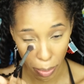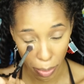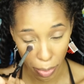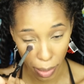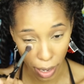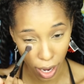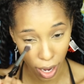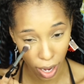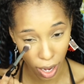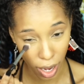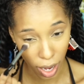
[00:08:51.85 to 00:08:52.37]

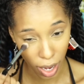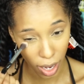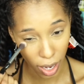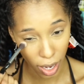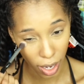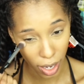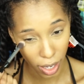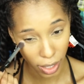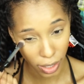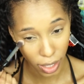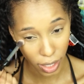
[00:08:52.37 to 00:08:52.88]

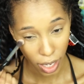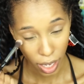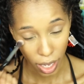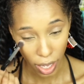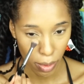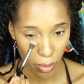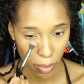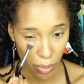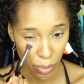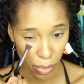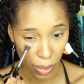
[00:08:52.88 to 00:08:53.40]
but
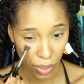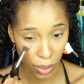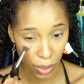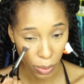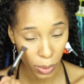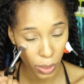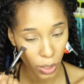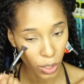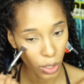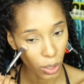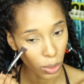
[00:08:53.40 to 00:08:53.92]
but there
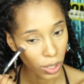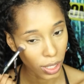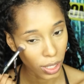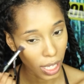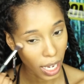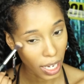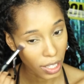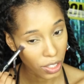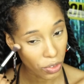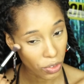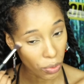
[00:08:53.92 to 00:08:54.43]
were no
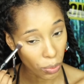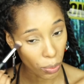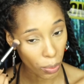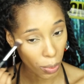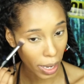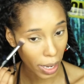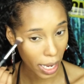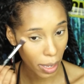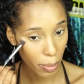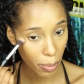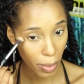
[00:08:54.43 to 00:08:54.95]
signs of
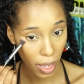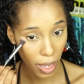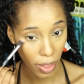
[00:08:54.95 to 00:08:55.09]
rape